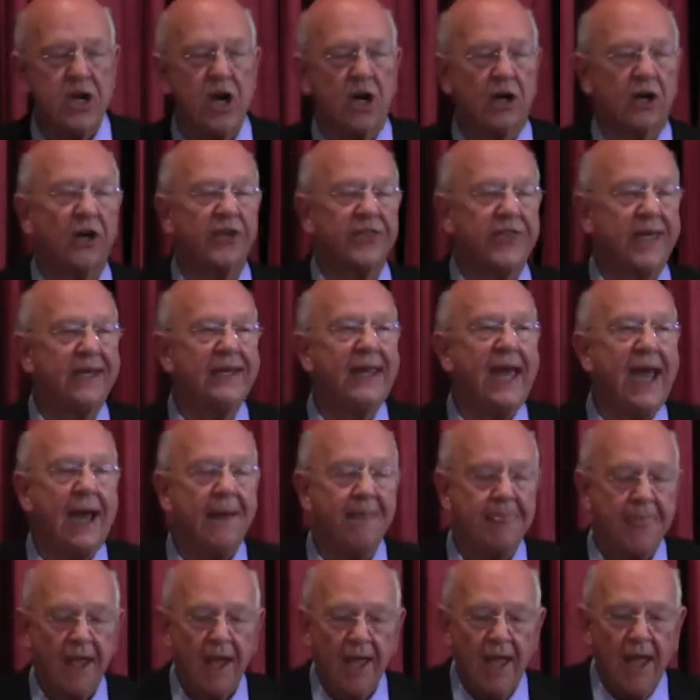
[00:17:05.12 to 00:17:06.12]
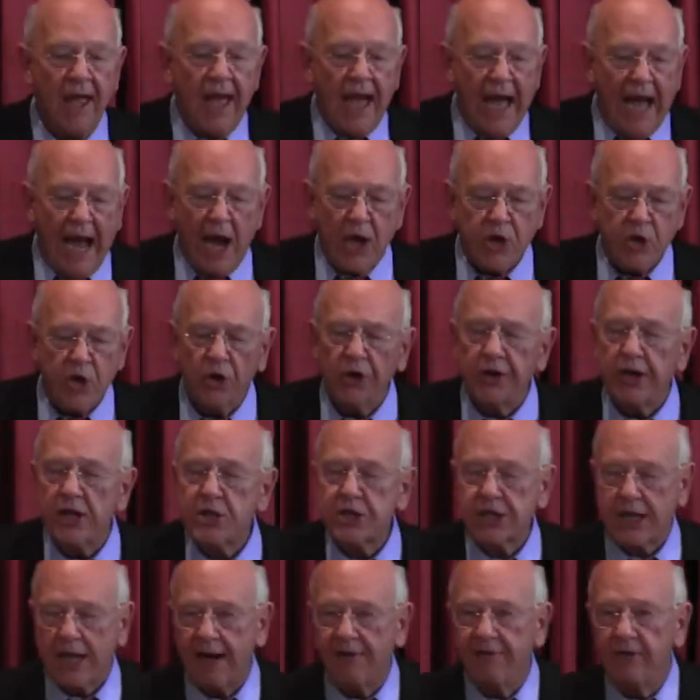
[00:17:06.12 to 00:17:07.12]
even younger than that, you're
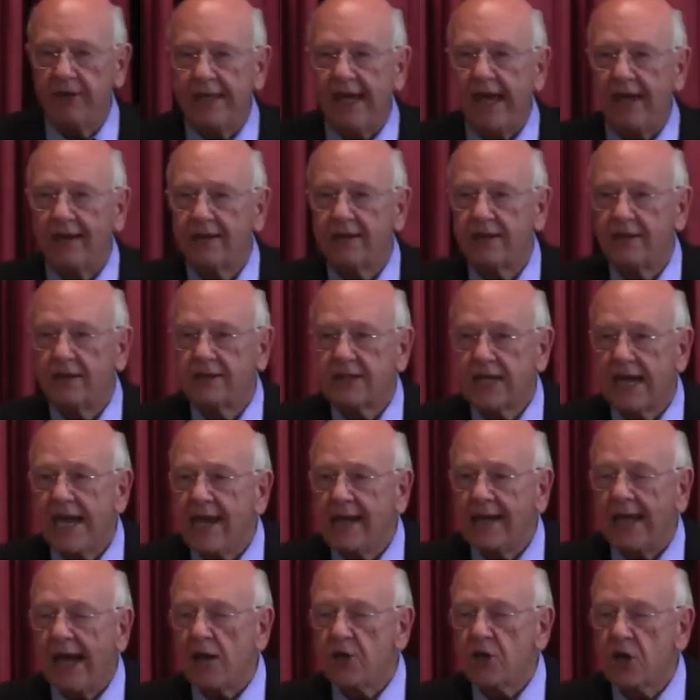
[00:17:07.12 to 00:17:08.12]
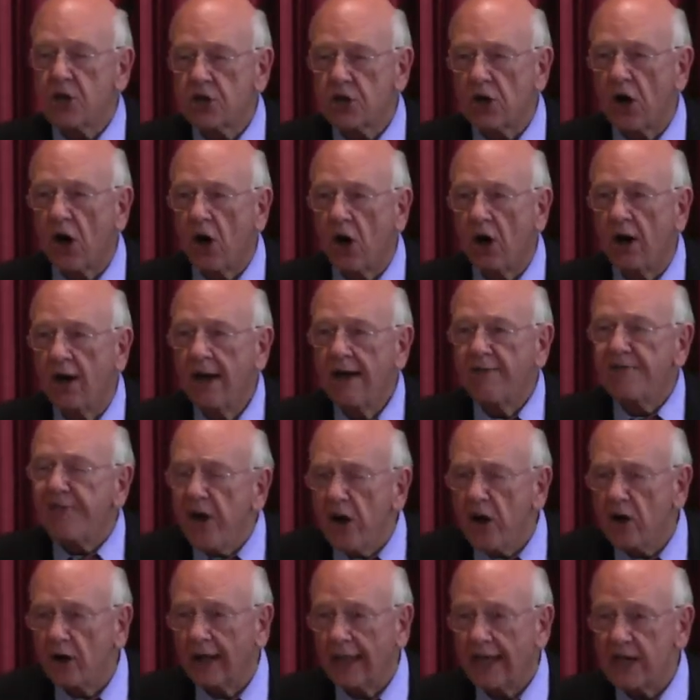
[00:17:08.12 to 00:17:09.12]
discover that teenagers are
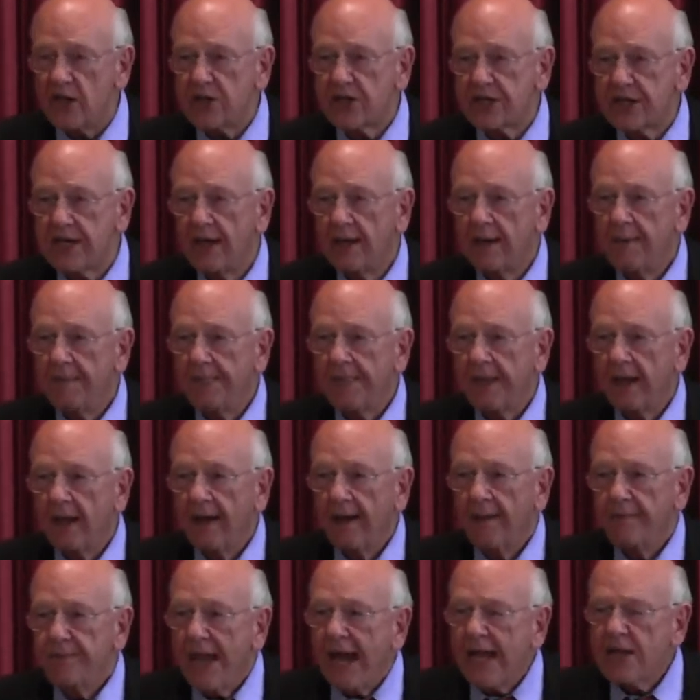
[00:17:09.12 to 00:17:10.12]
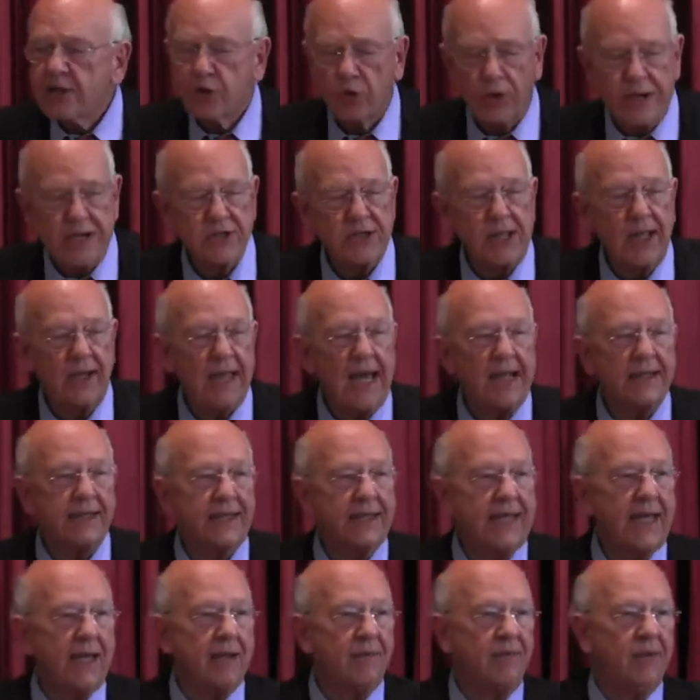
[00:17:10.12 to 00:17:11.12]
fearless. That's the reason they
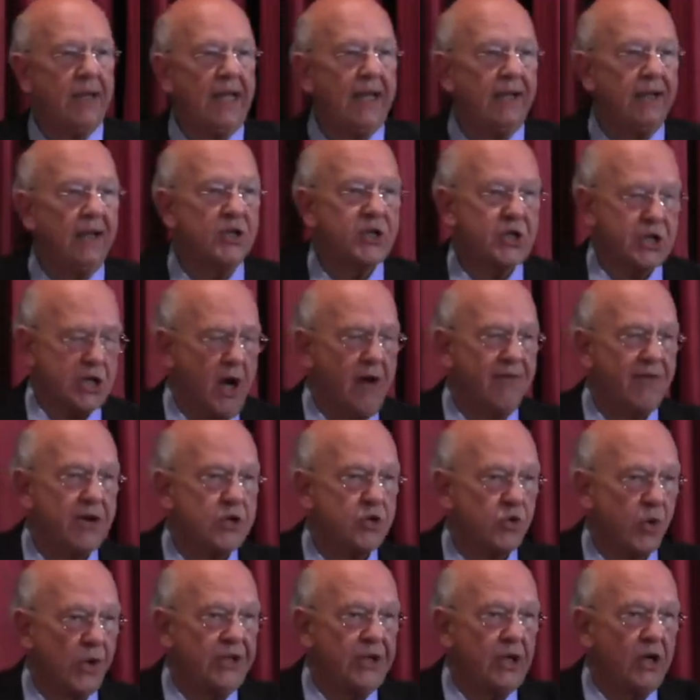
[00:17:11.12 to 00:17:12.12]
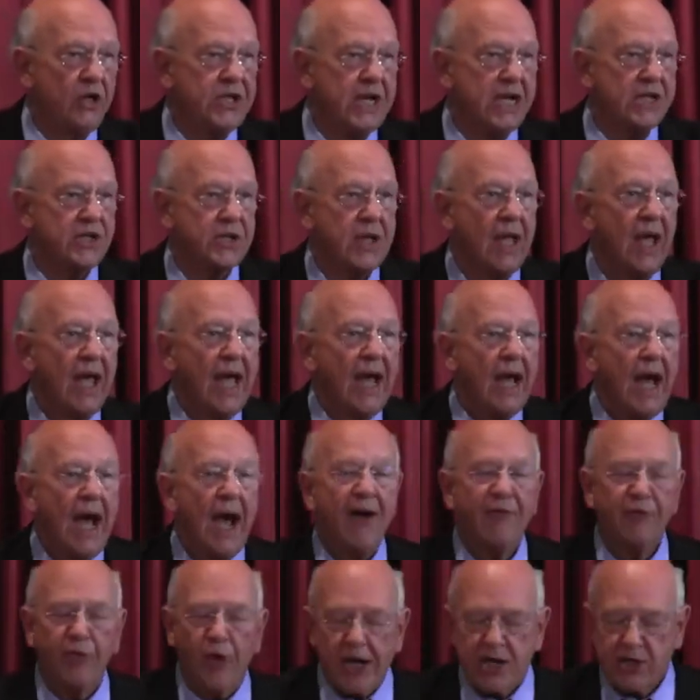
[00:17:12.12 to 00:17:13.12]
like to get them in the service when they're just
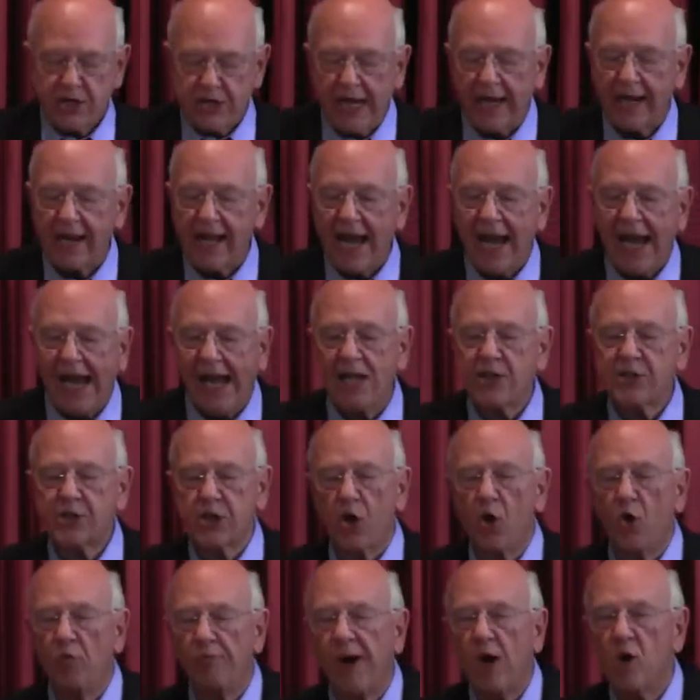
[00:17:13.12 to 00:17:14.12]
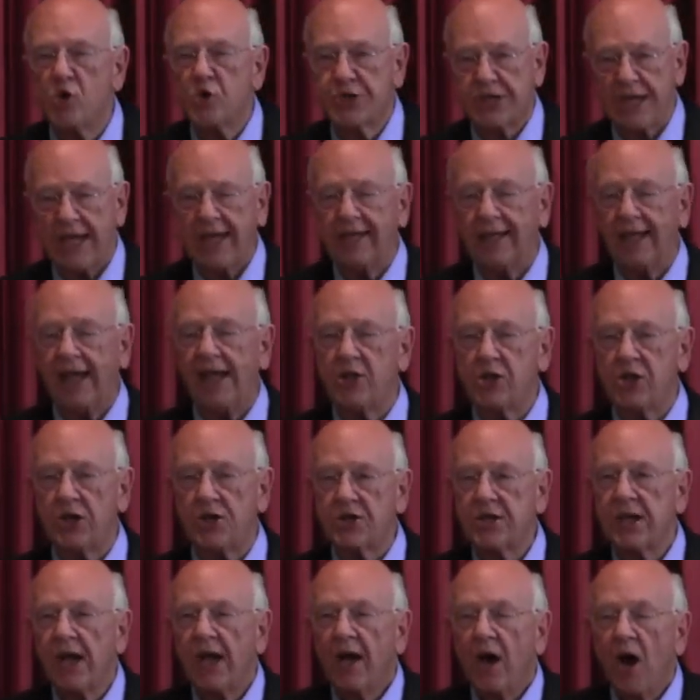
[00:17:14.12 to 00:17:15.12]
uh, fresh out of high school. Most
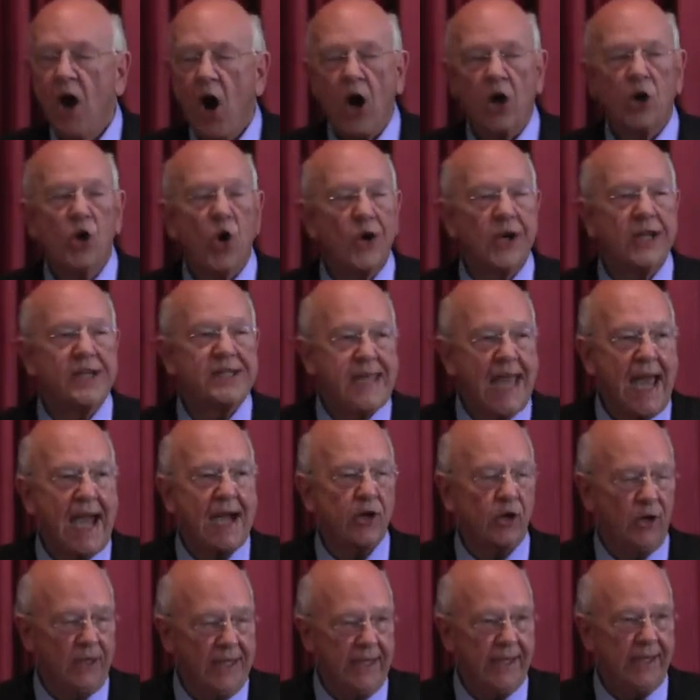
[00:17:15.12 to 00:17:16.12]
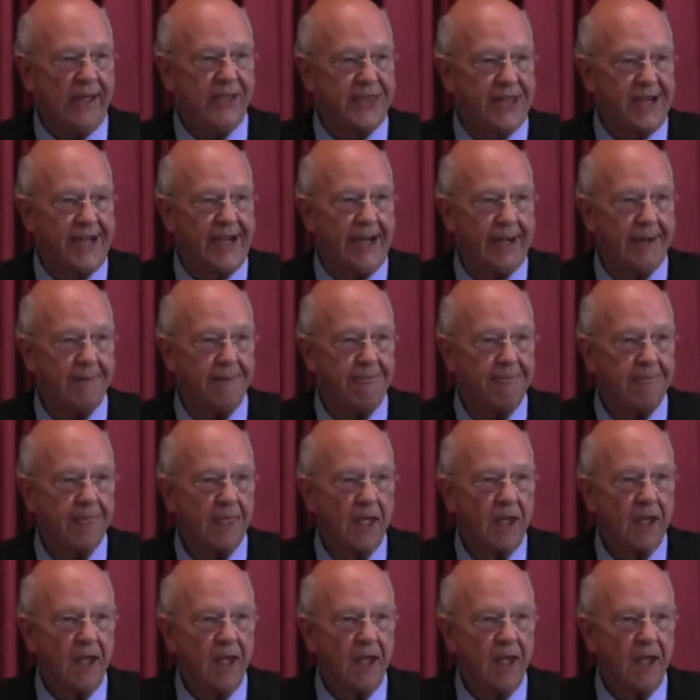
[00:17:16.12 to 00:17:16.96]
teenagers are going to tackle anything.